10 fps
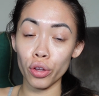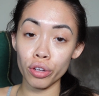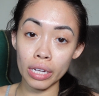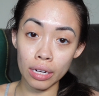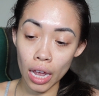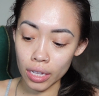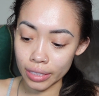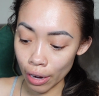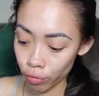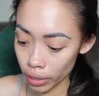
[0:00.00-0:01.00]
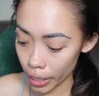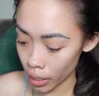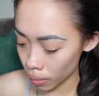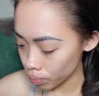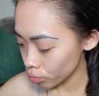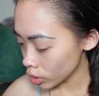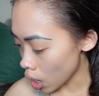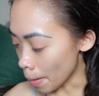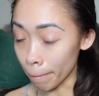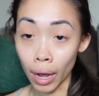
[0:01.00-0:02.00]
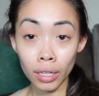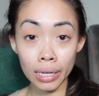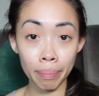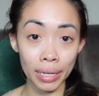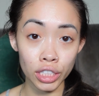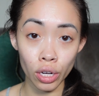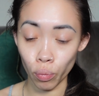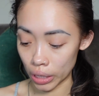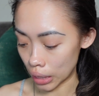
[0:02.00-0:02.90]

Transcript: you can definitely ball on a budget when it